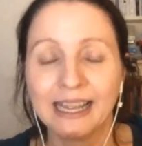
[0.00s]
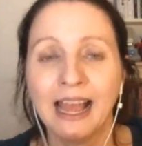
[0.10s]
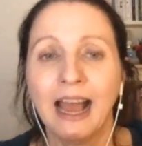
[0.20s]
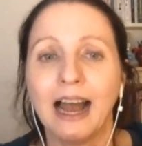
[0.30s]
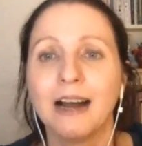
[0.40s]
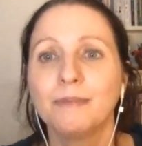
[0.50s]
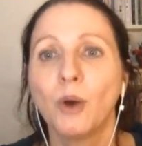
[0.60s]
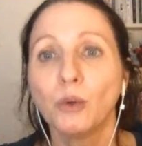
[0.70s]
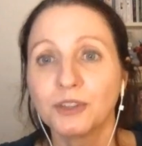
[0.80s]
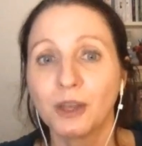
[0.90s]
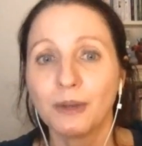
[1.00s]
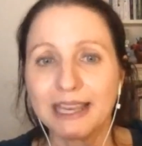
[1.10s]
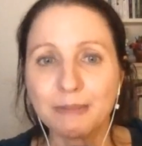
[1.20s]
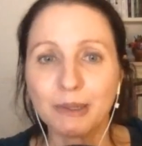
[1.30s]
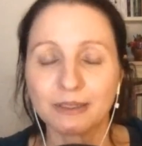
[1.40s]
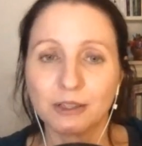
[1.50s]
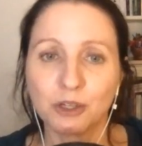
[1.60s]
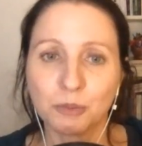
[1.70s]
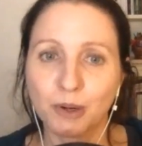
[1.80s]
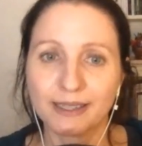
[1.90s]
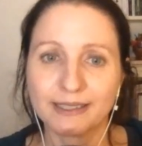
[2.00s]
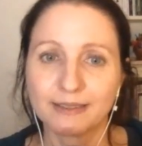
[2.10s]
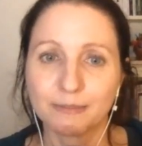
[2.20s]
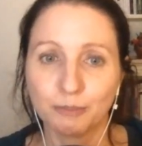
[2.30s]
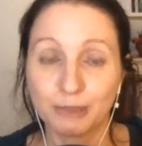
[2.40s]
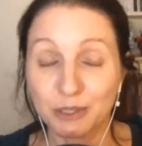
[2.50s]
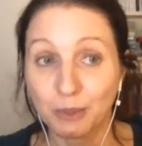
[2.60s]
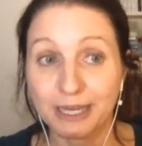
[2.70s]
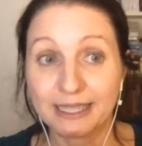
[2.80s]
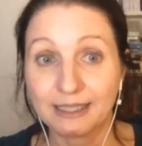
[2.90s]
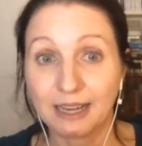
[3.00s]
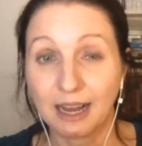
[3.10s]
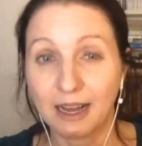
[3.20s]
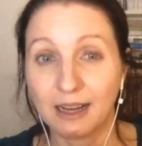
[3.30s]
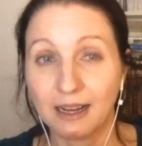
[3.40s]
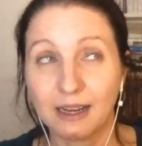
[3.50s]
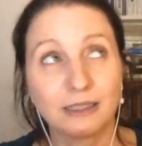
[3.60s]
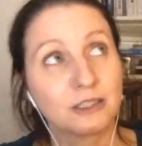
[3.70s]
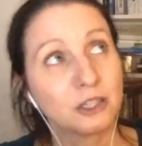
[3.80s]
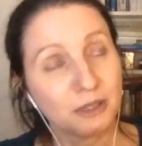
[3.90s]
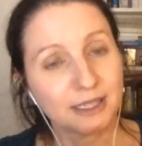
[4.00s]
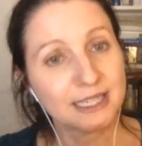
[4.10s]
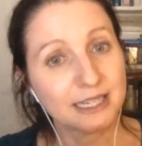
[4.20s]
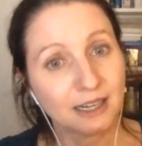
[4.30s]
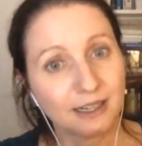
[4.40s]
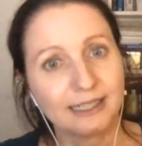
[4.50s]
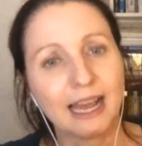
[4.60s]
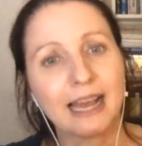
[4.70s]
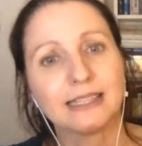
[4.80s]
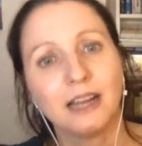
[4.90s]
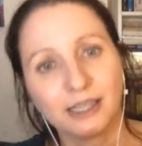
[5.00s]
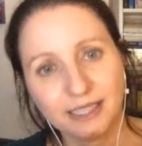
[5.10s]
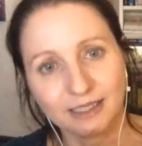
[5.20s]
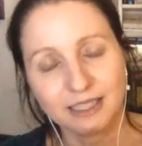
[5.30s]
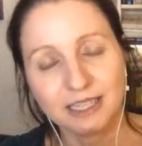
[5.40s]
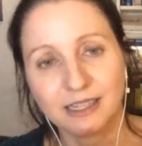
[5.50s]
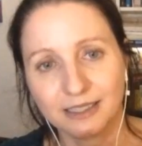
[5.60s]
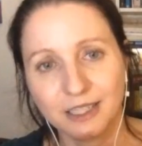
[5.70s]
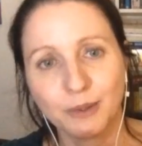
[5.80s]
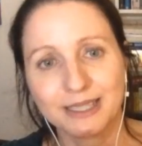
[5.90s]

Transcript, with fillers: Um, also, ebooks you can price between uh, 99 and $9.99 US